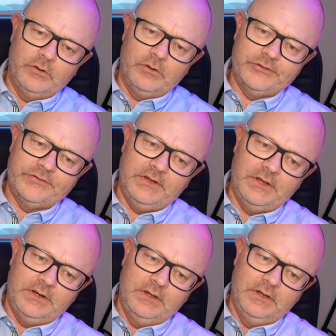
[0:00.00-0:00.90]
aux
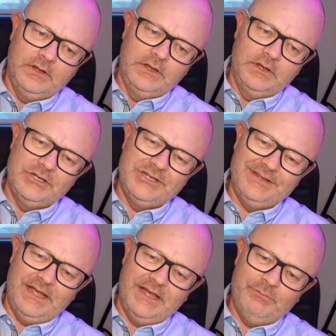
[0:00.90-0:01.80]
in
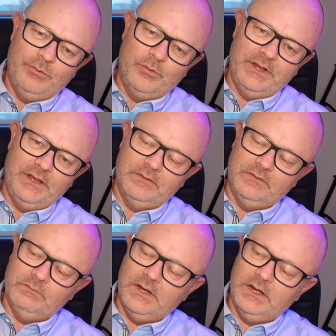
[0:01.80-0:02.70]
port here as
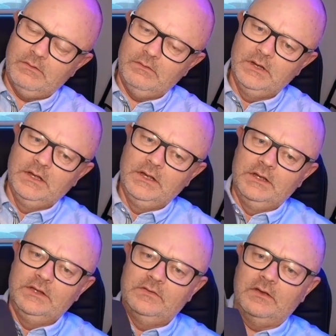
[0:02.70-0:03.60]
well,
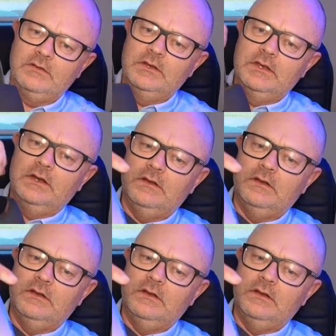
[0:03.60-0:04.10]
so you can